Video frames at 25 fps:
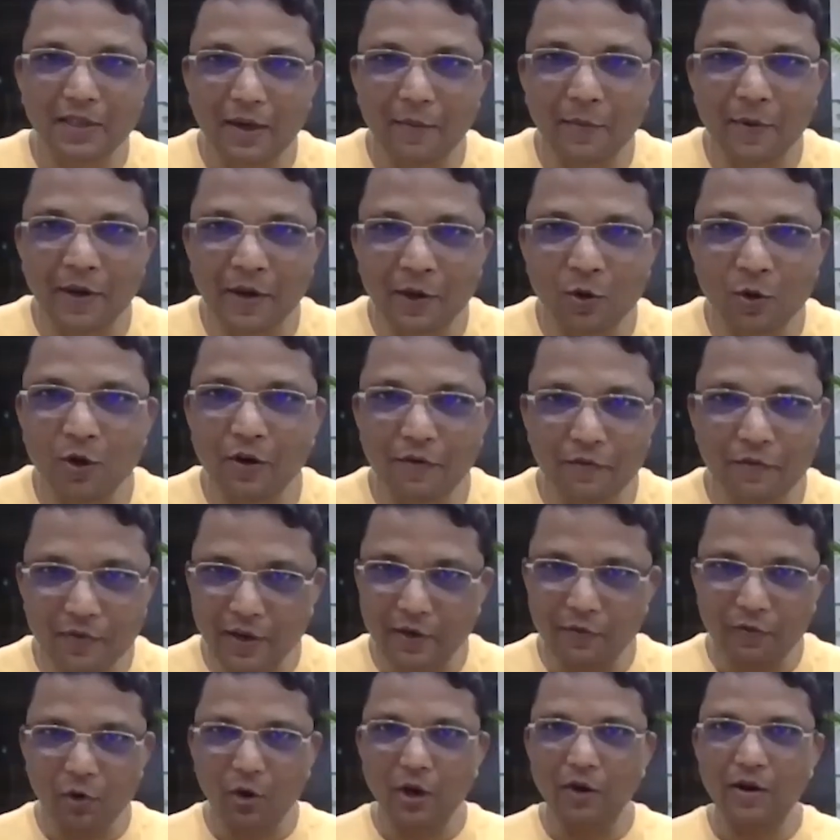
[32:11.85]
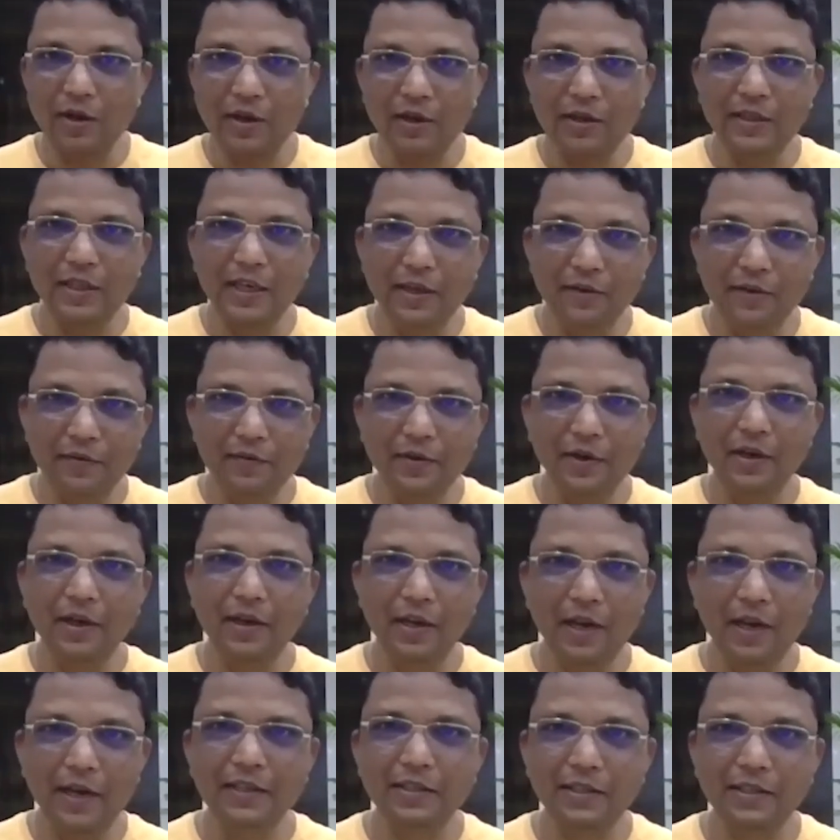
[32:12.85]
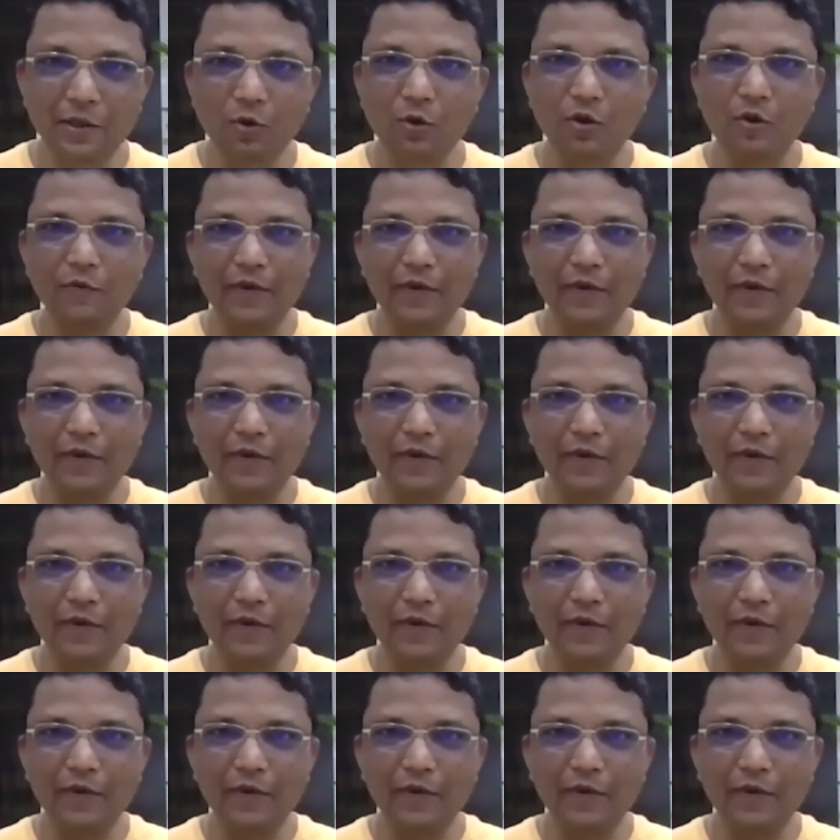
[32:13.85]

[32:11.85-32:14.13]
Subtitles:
I mean, if you are, let's, as